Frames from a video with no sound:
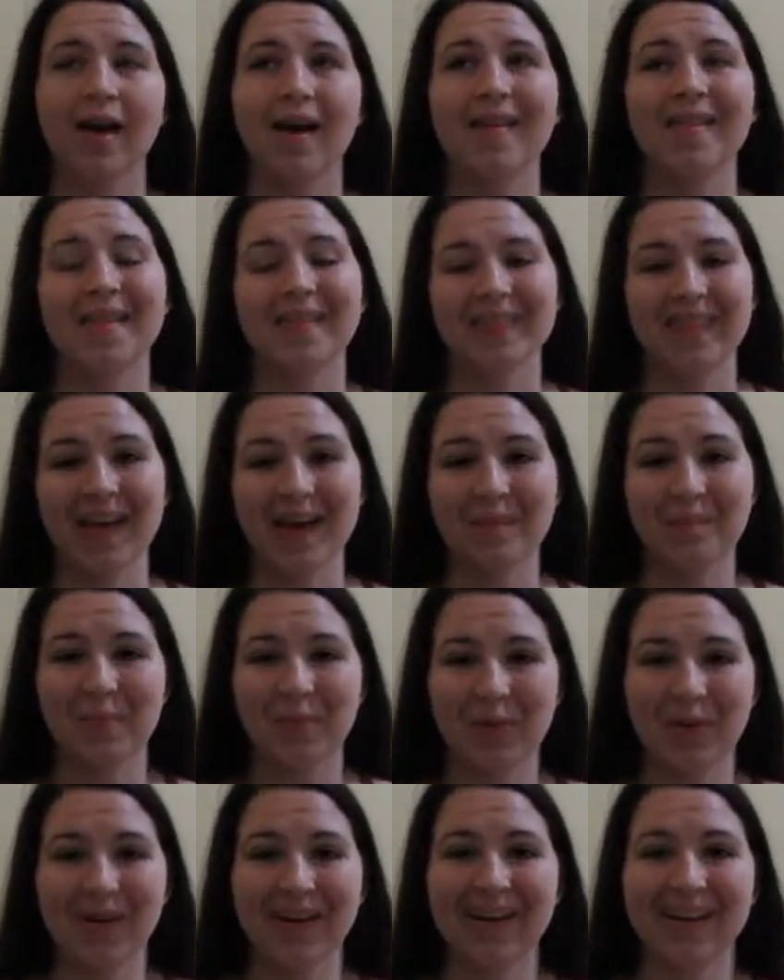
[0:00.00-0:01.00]
And at that
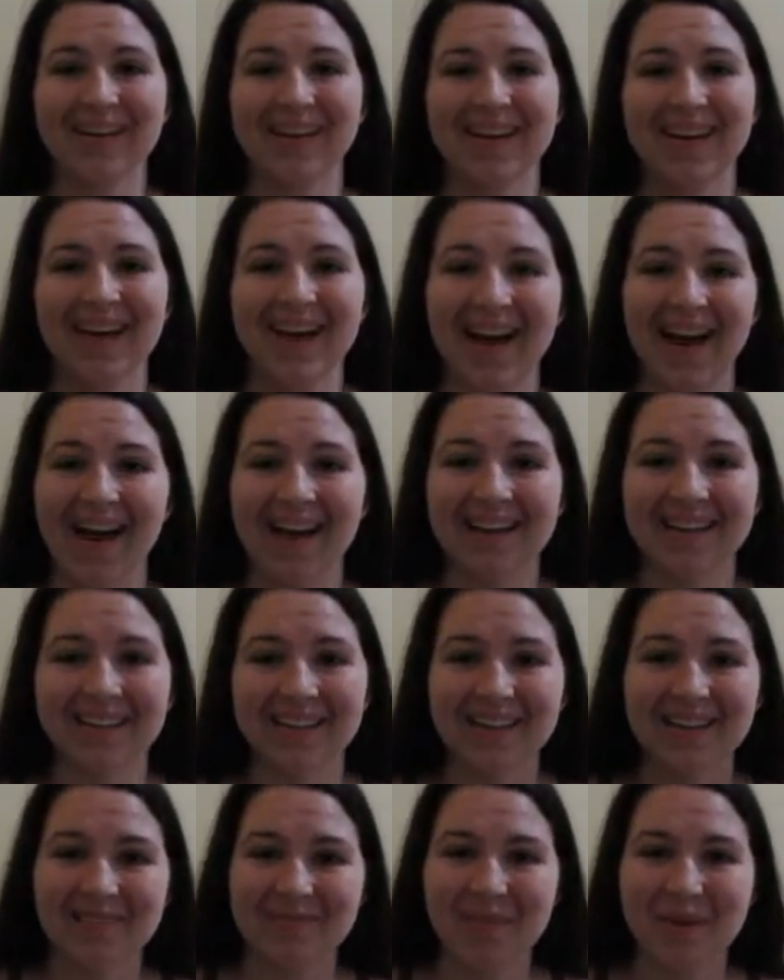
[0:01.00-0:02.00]
point I had to
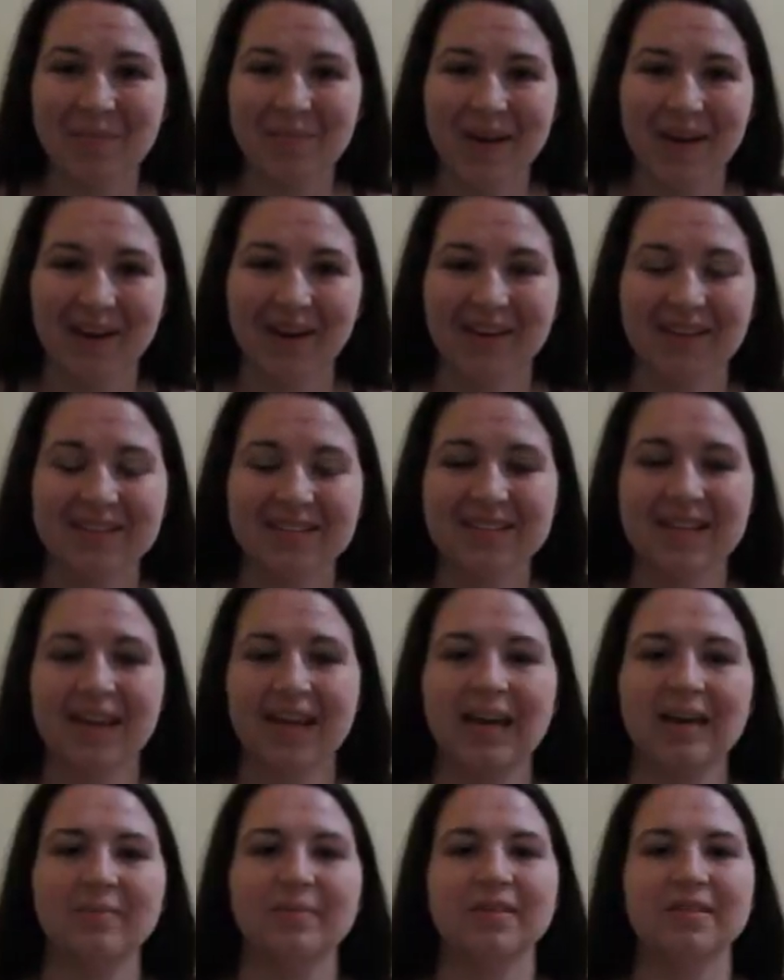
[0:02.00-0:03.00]
leave my parents. They
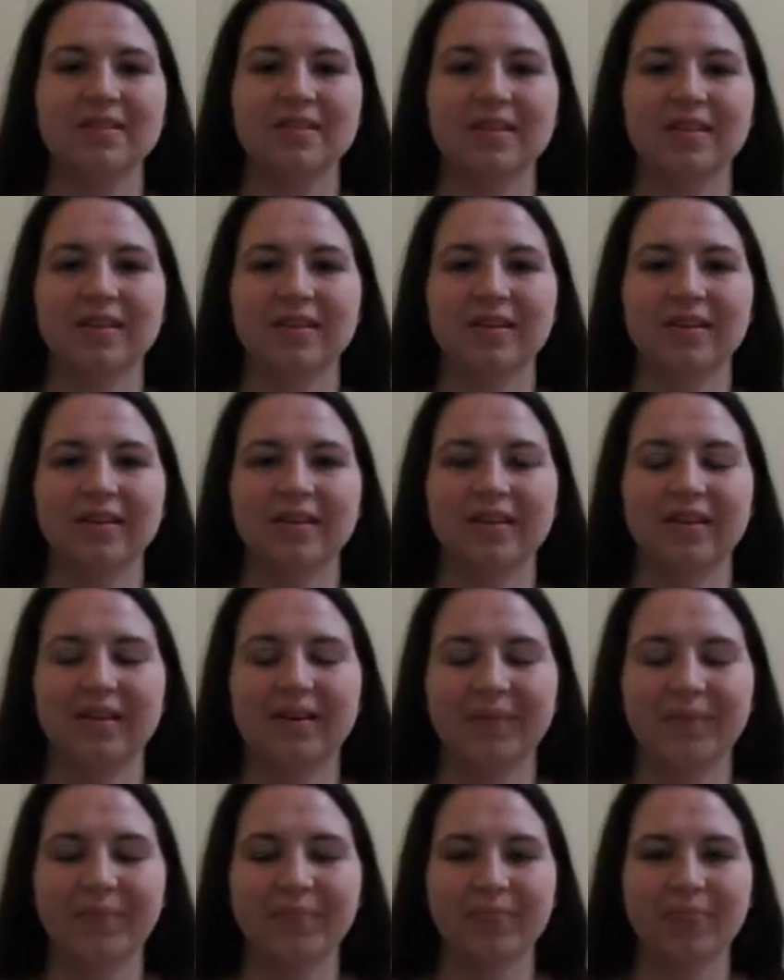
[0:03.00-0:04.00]
came into
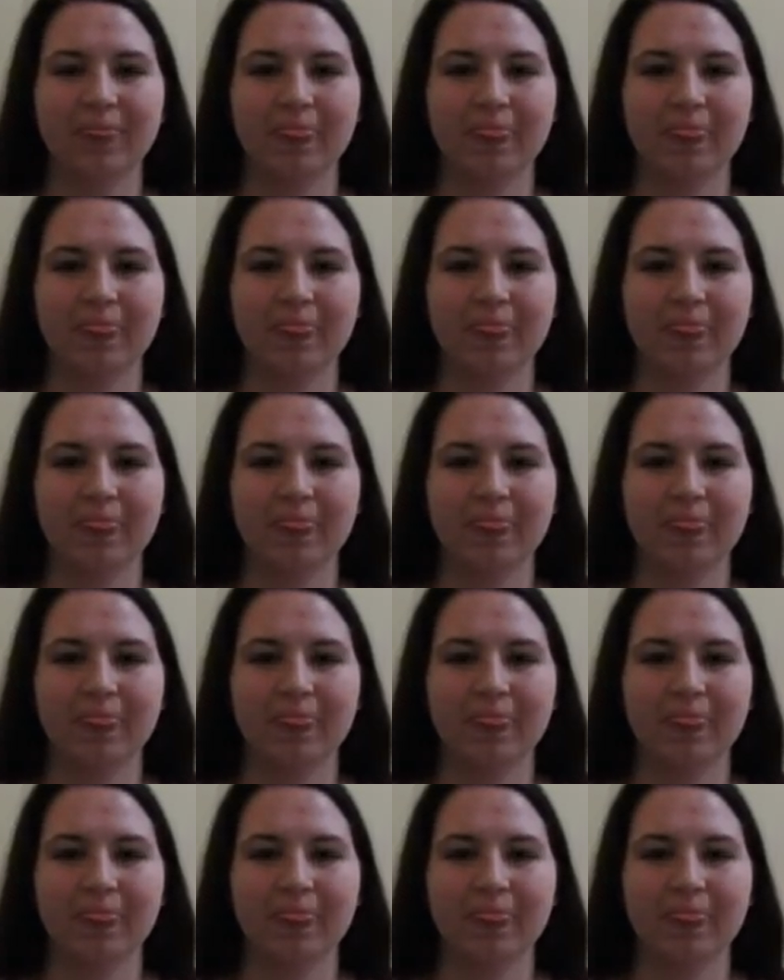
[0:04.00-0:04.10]
the